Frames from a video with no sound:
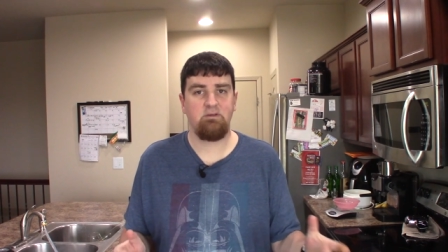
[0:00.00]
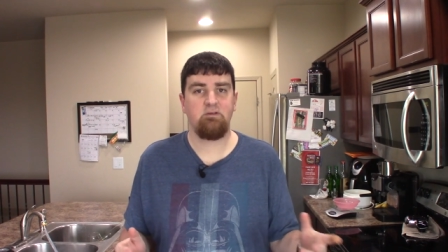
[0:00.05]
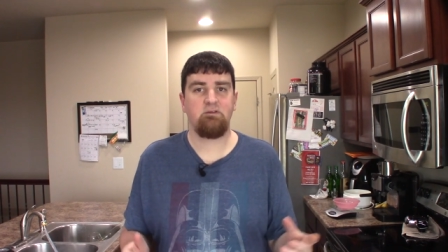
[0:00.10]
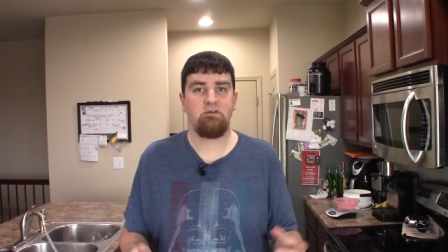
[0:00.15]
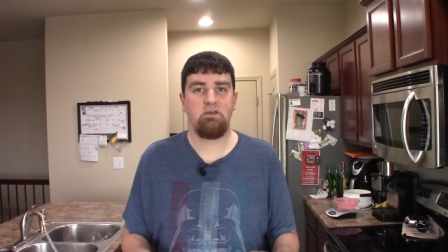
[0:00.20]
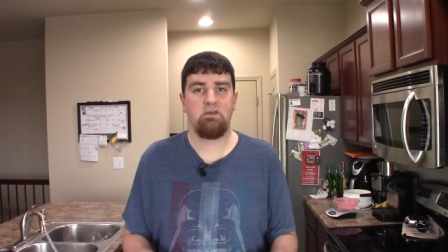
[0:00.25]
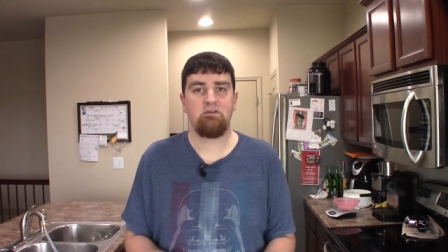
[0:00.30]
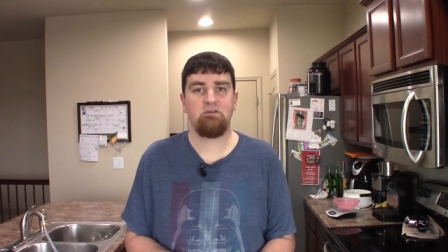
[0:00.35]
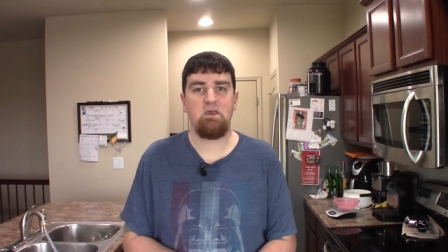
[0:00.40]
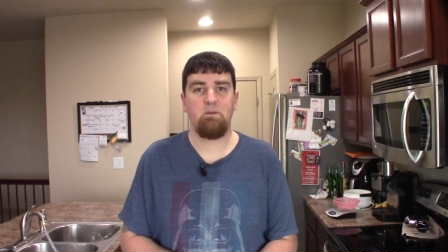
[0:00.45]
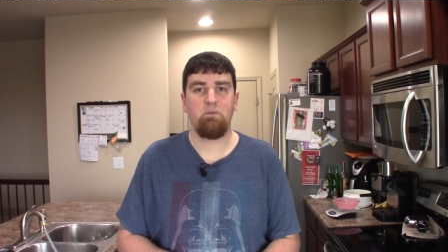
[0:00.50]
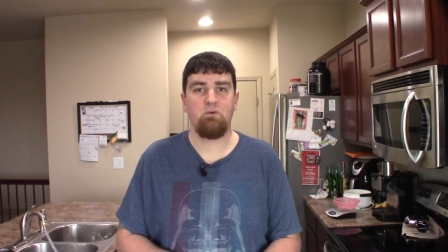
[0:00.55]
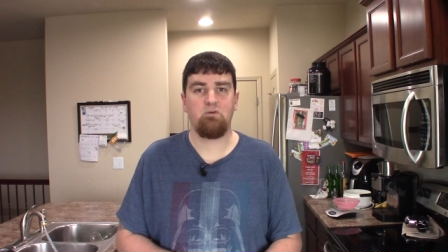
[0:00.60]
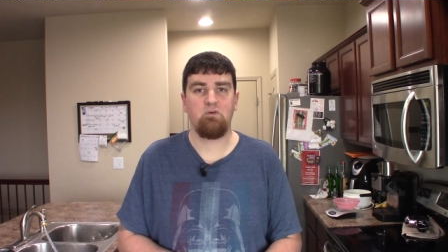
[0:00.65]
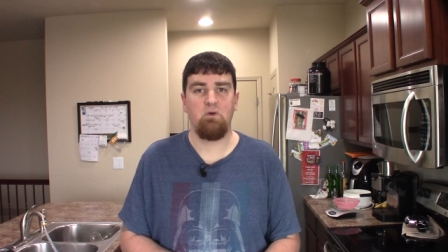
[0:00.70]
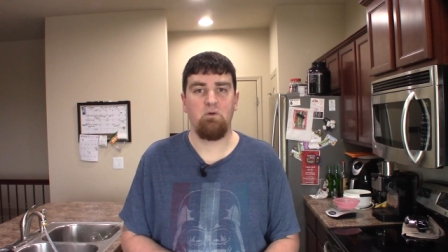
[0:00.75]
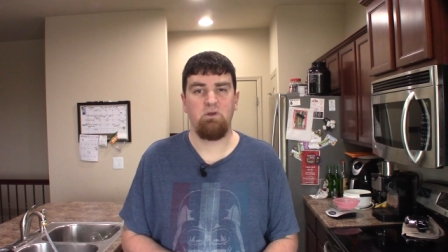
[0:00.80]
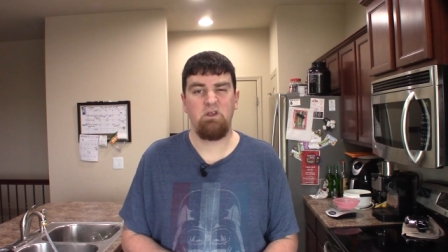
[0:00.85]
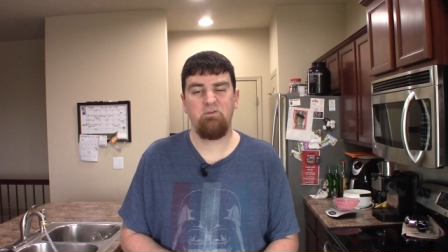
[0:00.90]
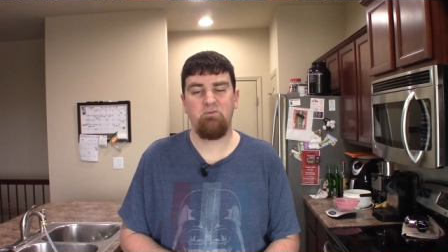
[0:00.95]
this next
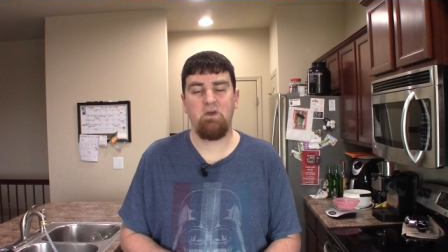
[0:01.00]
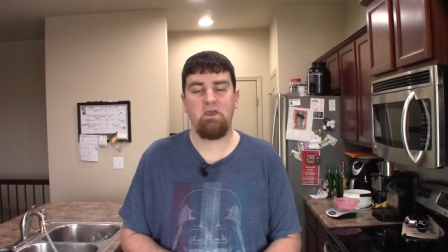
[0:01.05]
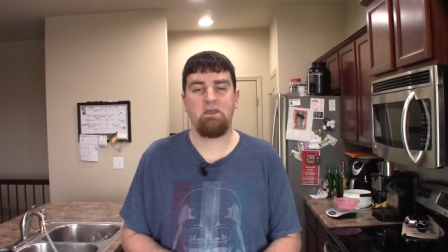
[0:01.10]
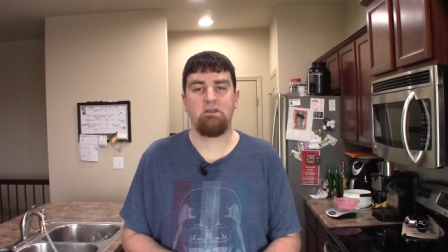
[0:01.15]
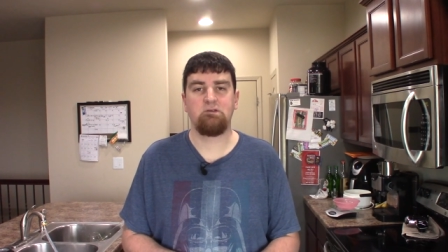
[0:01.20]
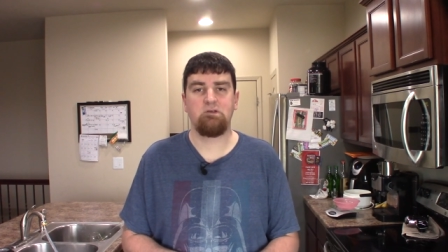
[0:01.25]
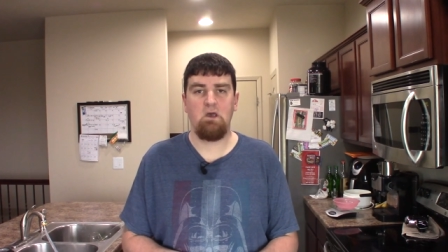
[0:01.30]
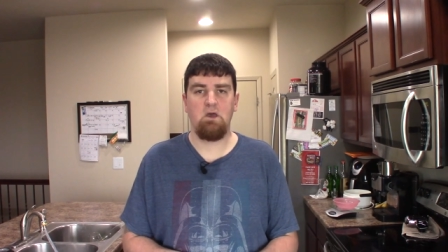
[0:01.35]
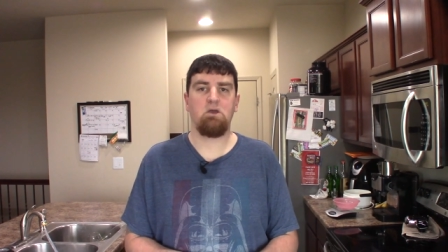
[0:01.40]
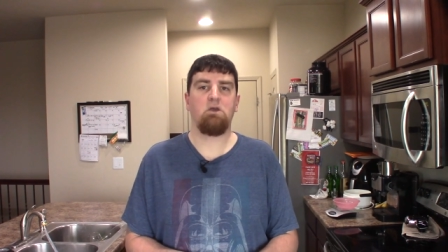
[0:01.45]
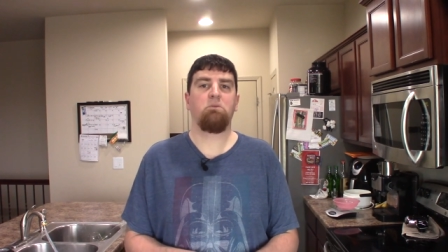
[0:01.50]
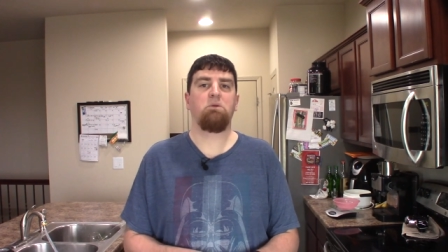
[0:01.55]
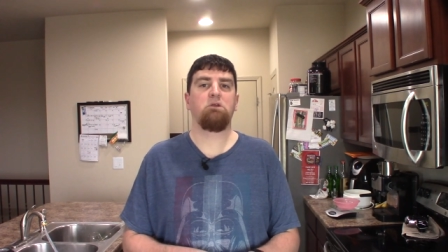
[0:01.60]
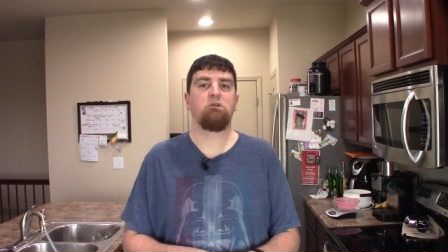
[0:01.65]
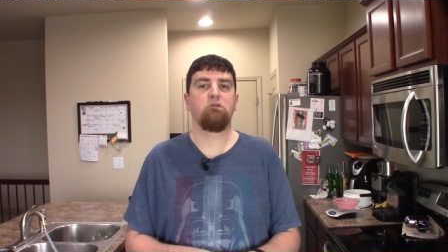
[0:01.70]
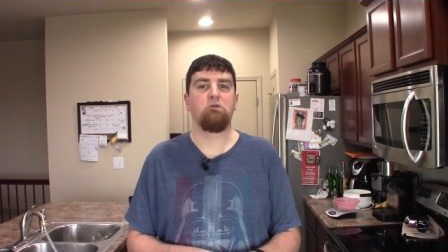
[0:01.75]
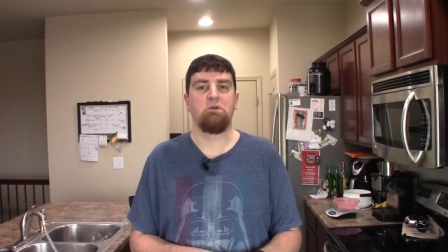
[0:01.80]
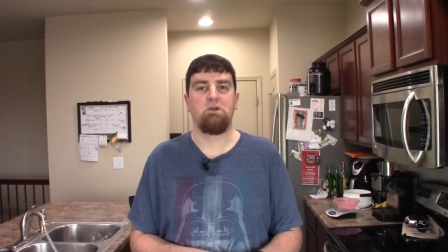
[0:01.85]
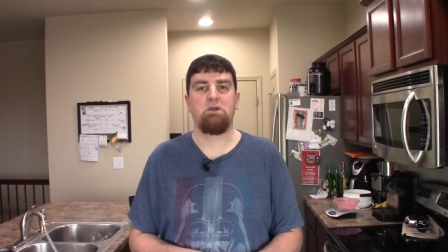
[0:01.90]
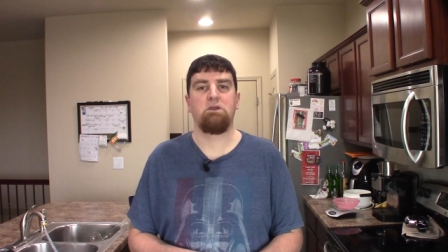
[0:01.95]
episode, if I can talk him
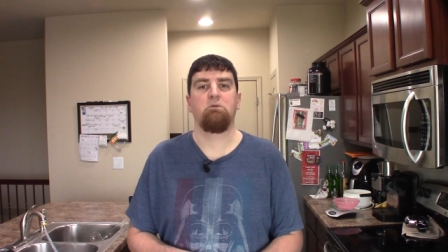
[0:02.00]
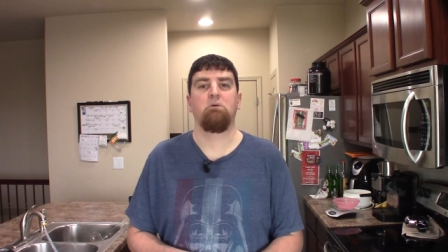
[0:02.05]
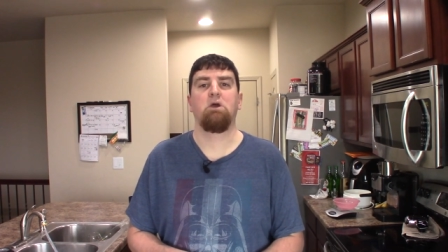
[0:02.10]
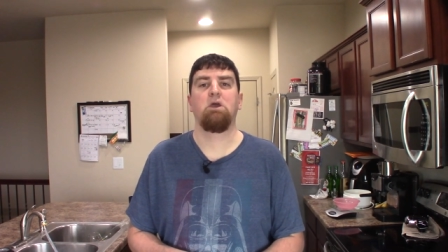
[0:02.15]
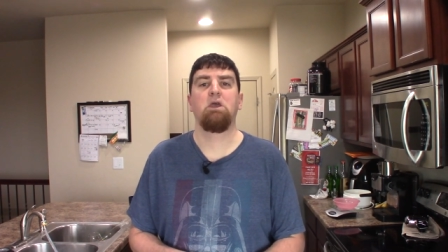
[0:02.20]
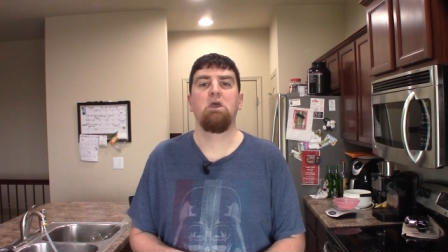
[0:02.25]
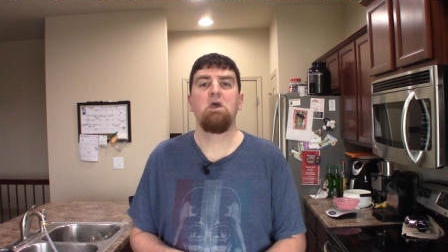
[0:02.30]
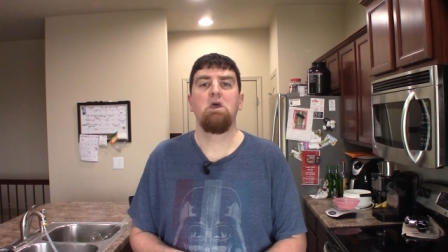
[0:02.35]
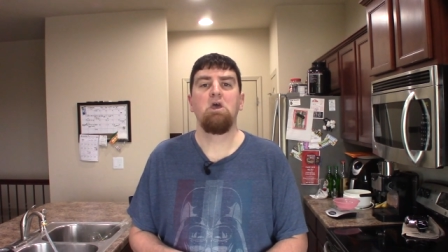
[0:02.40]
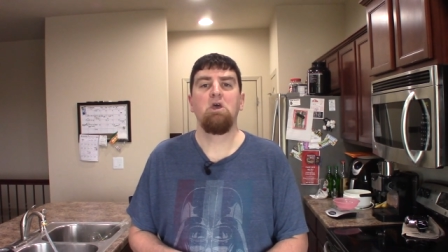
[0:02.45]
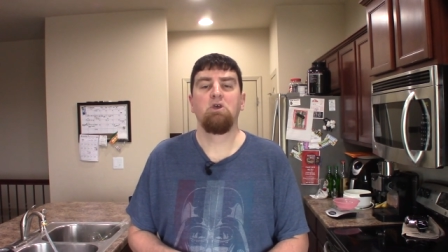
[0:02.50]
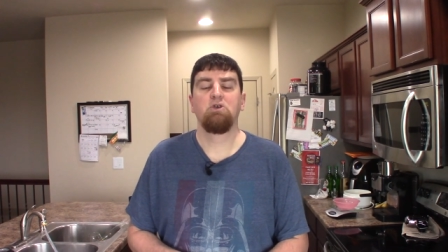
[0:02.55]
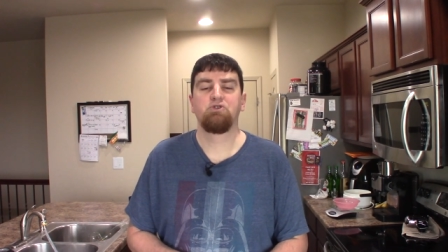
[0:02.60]
into it anyway.